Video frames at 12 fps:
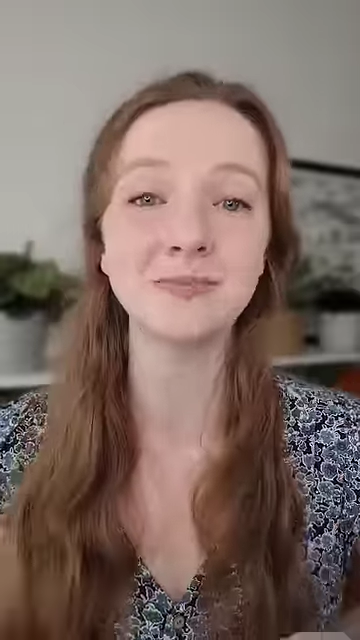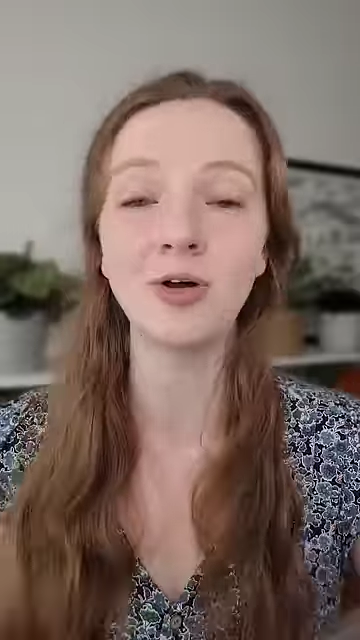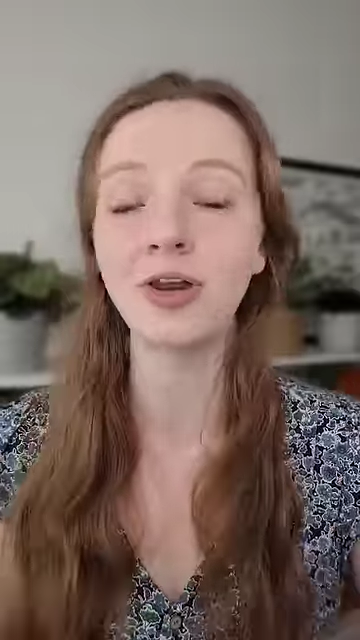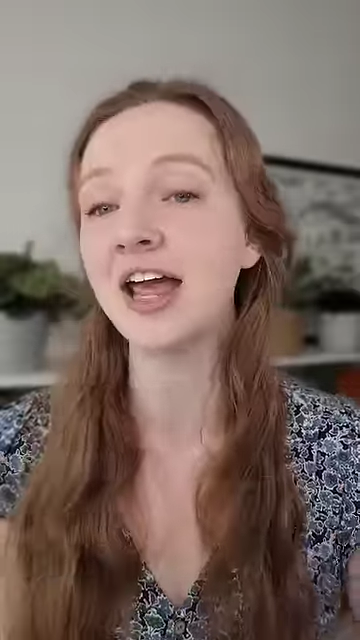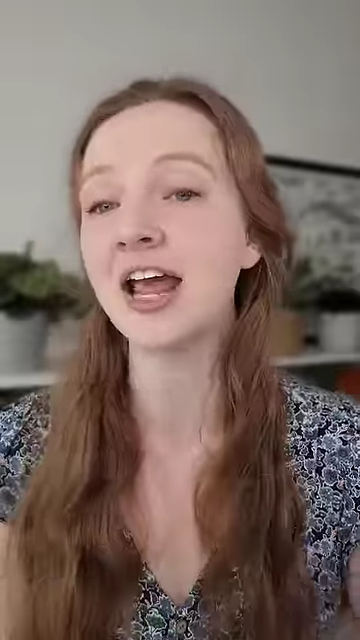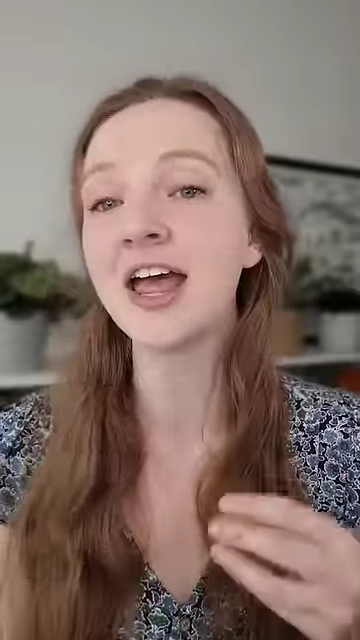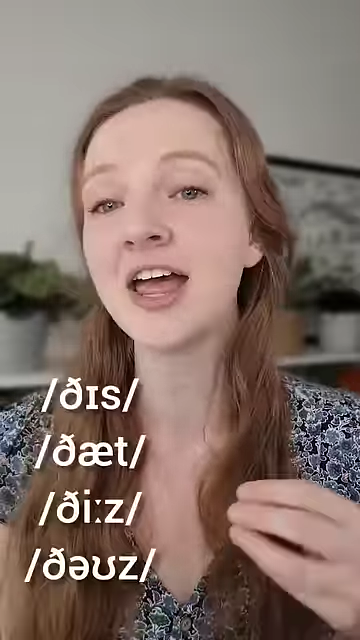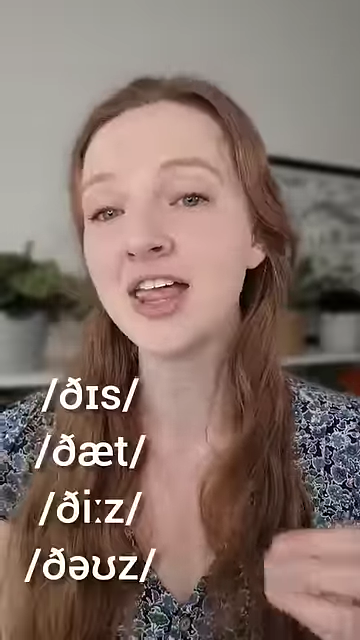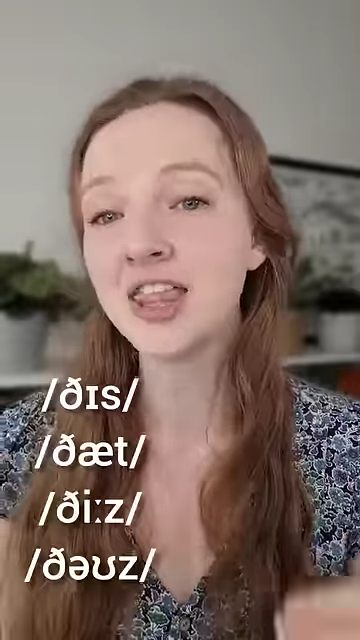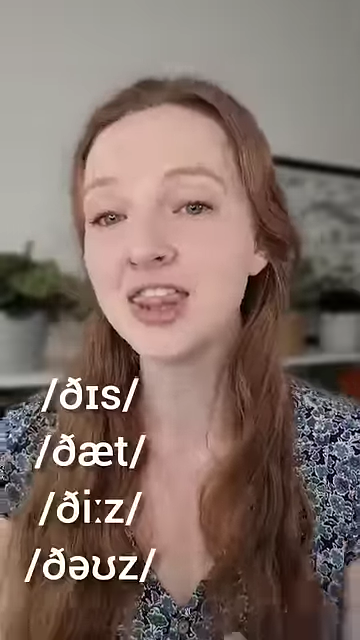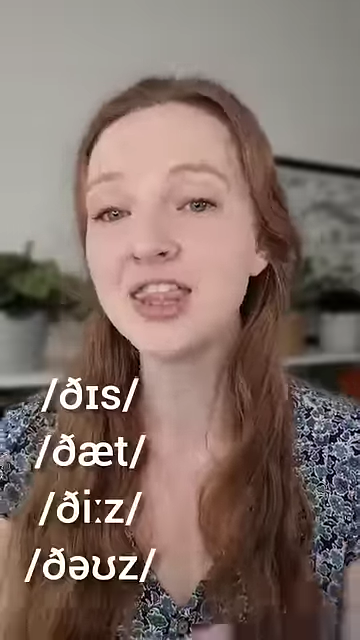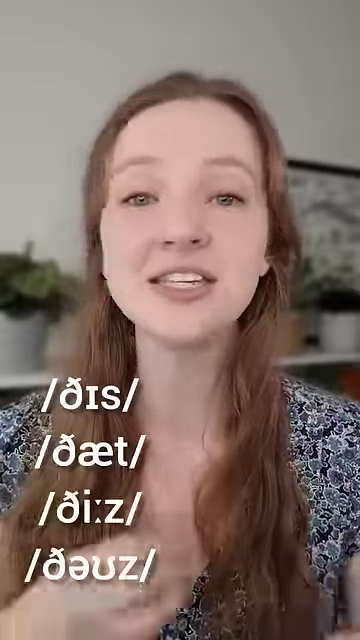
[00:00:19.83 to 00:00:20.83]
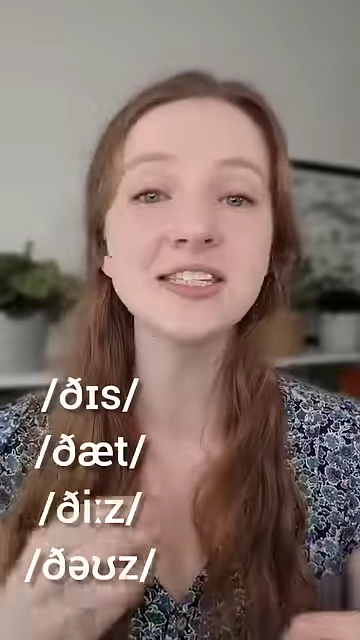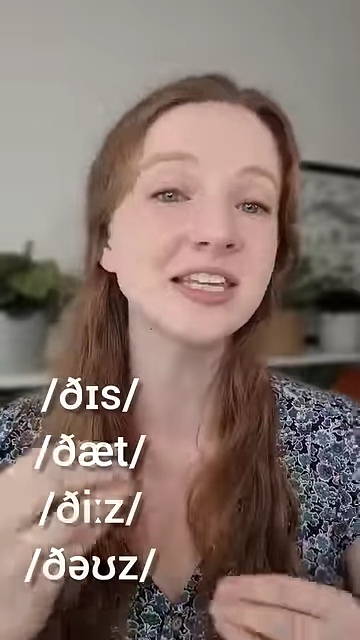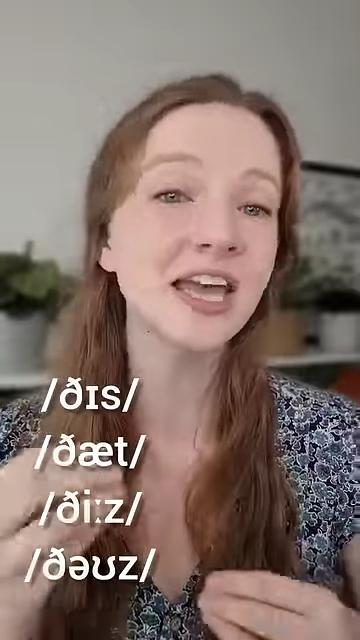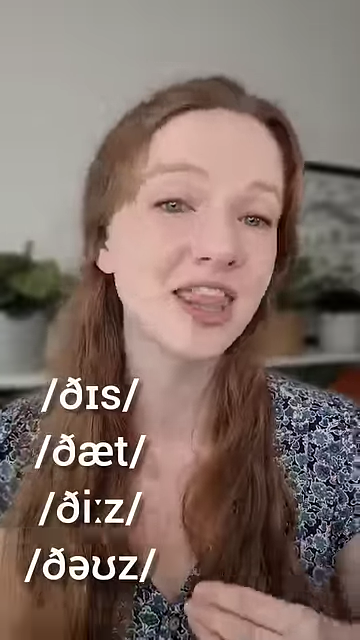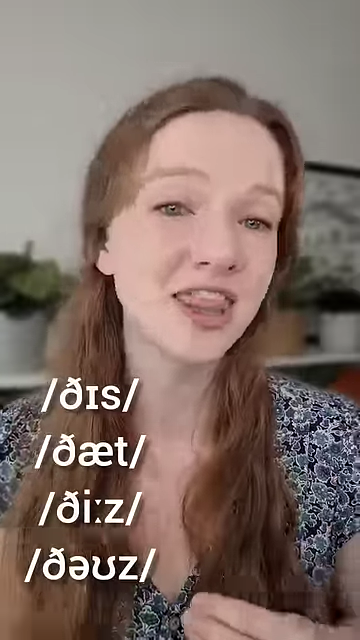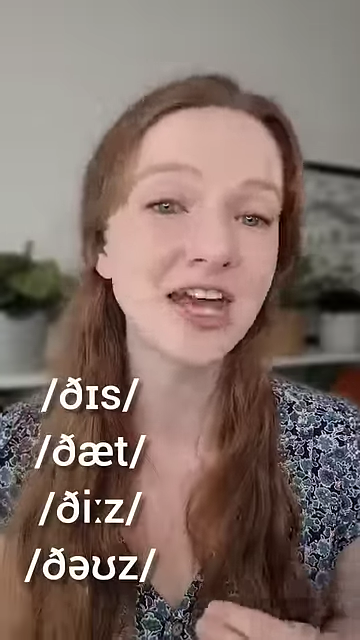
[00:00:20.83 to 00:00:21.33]
it more like
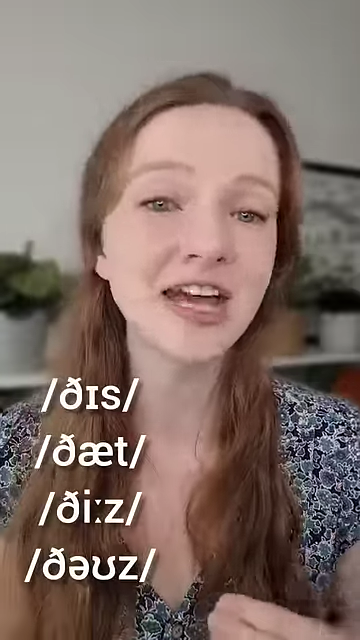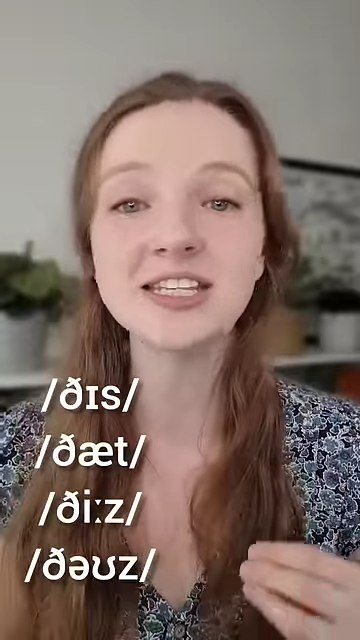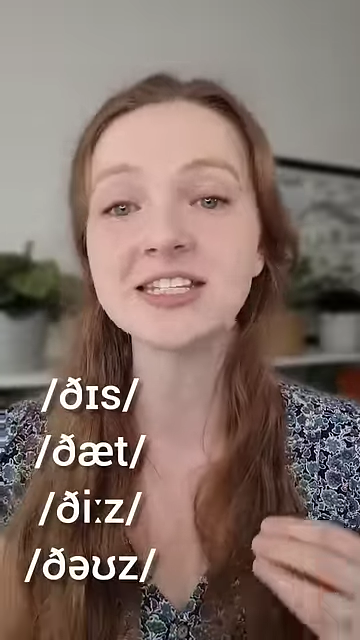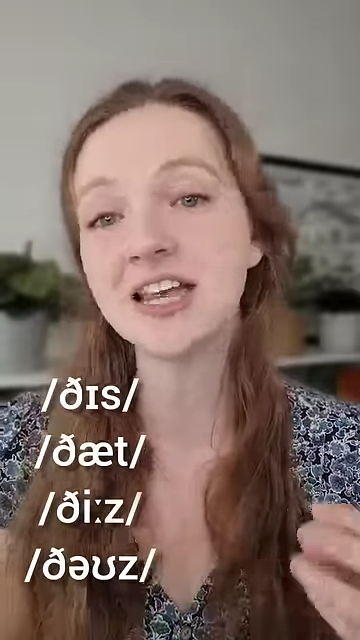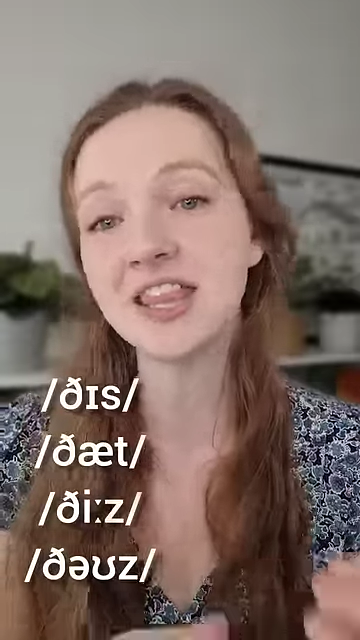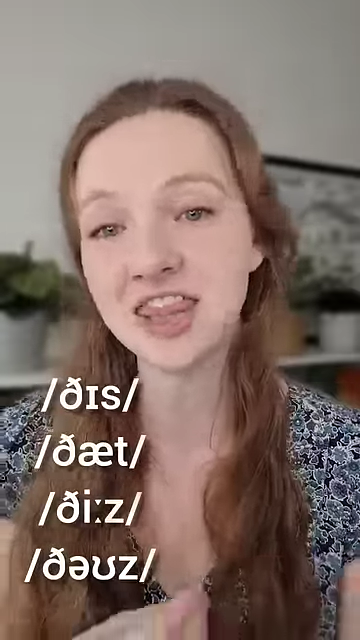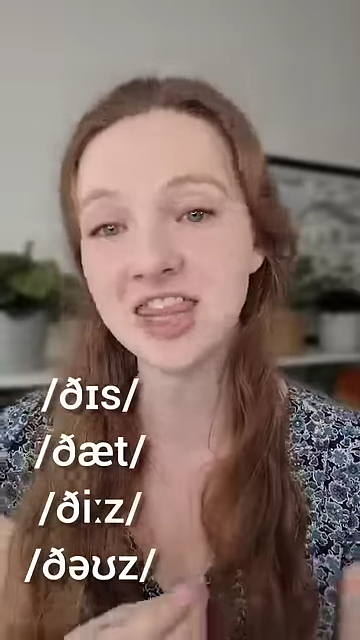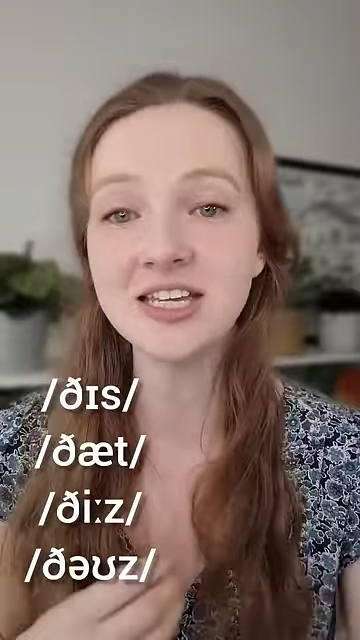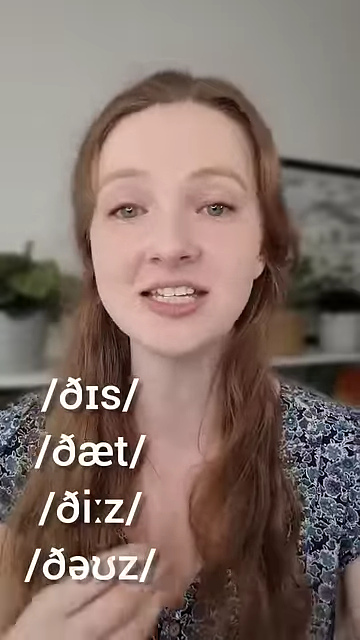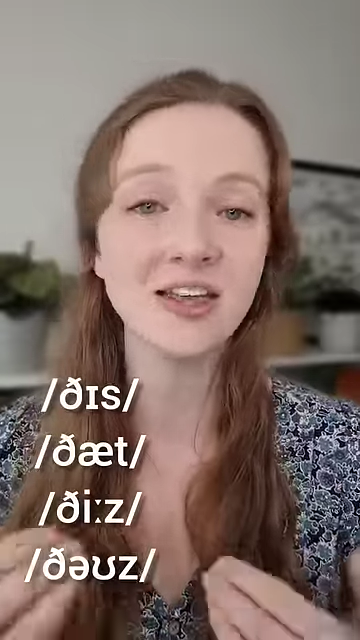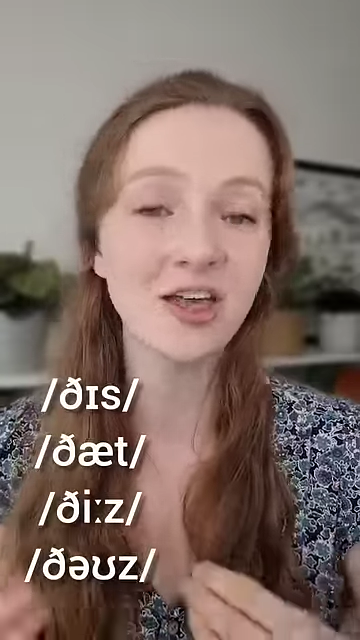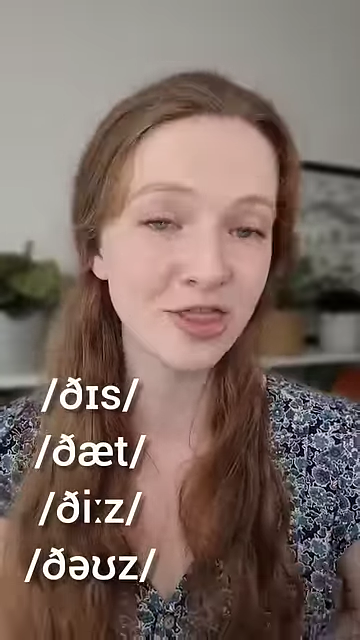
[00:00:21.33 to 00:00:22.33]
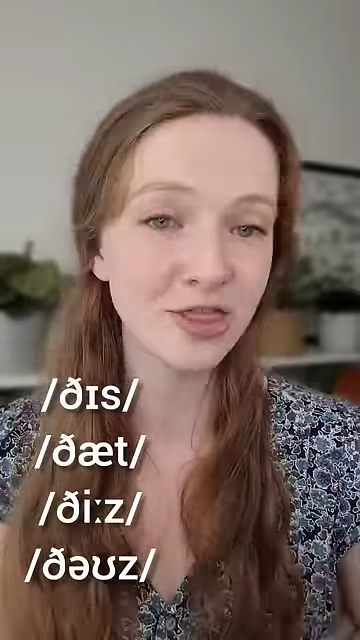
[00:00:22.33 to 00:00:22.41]
this, that, these,